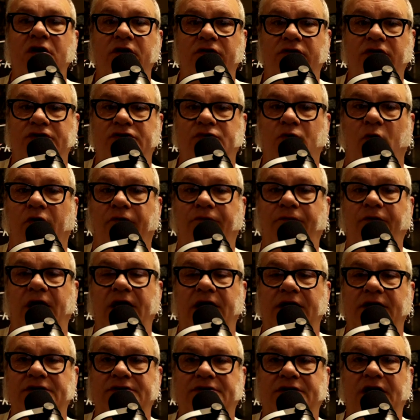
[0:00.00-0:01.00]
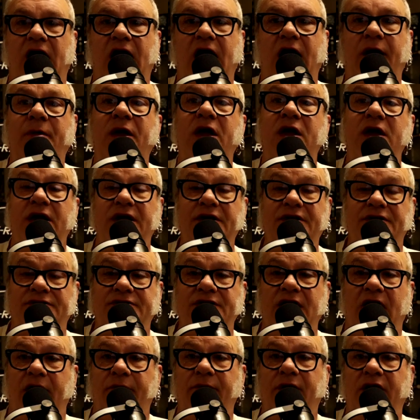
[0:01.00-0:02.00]
Those will fade in time. It does
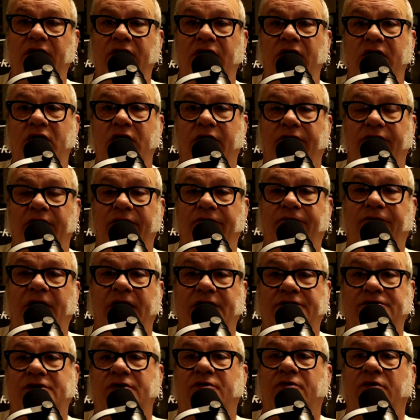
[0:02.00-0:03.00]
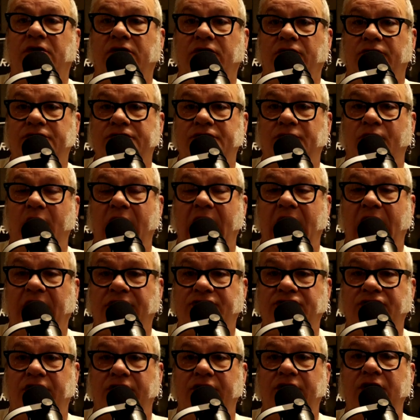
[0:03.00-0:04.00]
not mean that you have an infection or allergic
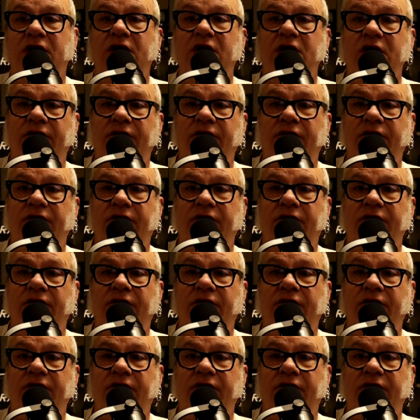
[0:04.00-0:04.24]
reaction.